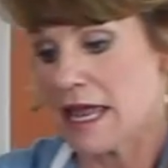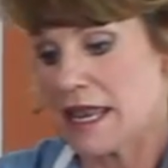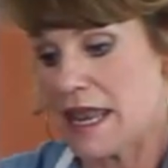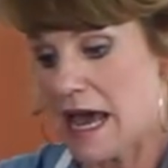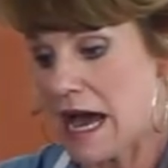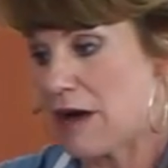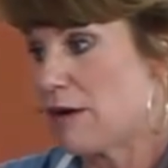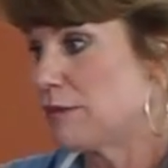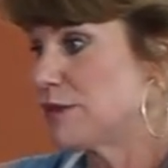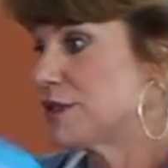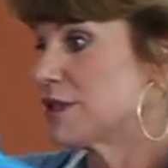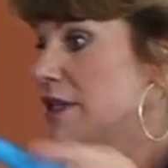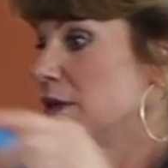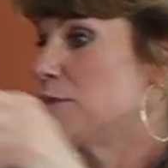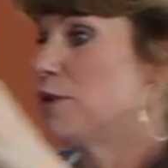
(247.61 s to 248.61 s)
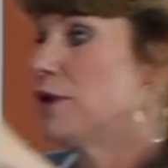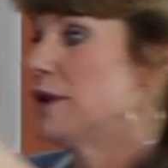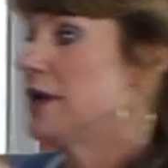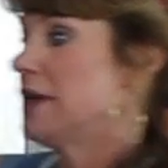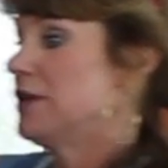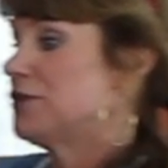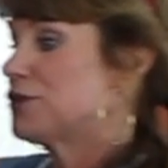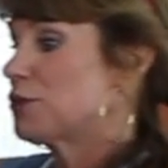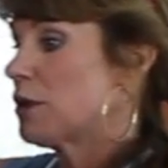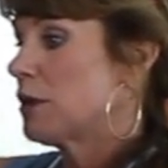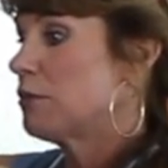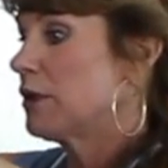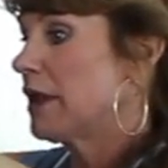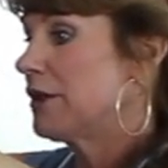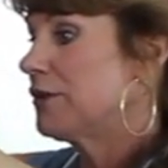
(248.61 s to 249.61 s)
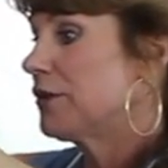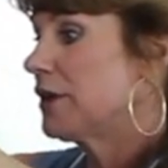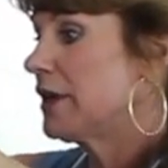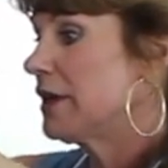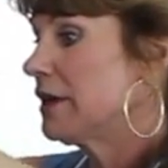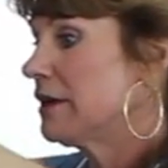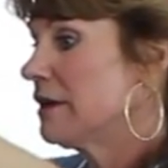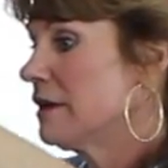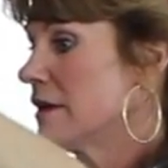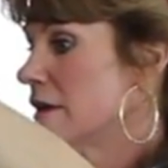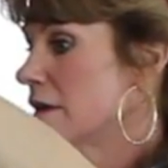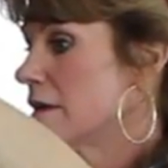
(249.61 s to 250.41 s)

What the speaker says: Now I'm just going to put it into our blender here,